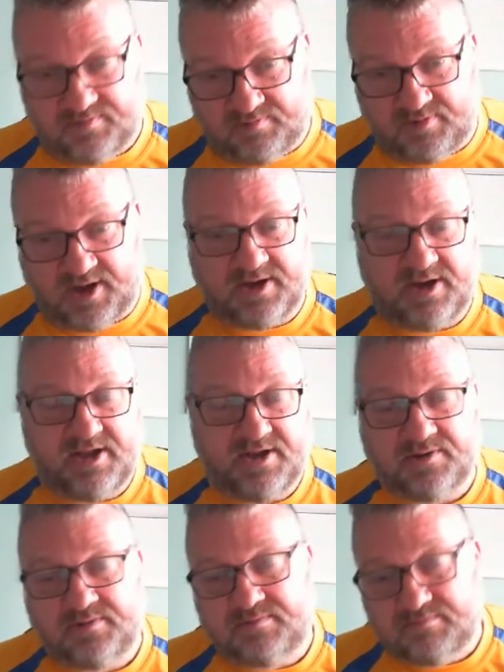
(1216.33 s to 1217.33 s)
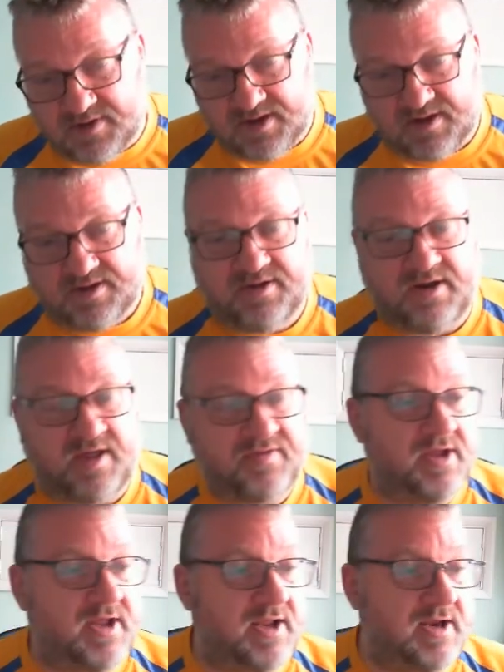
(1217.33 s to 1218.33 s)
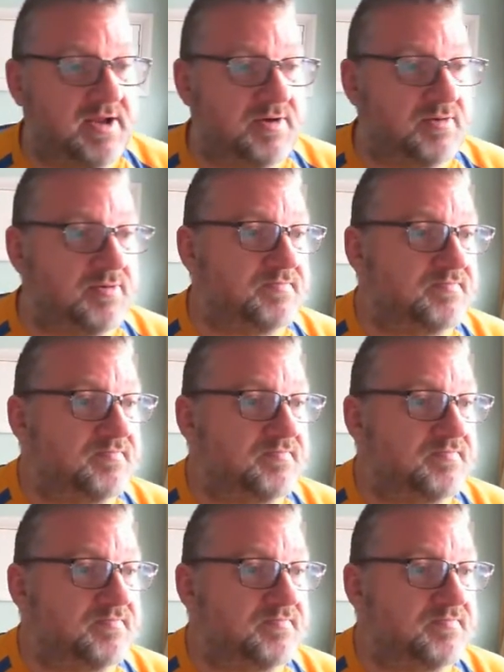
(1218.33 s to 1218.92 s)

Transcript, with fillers: One legal, another illegal.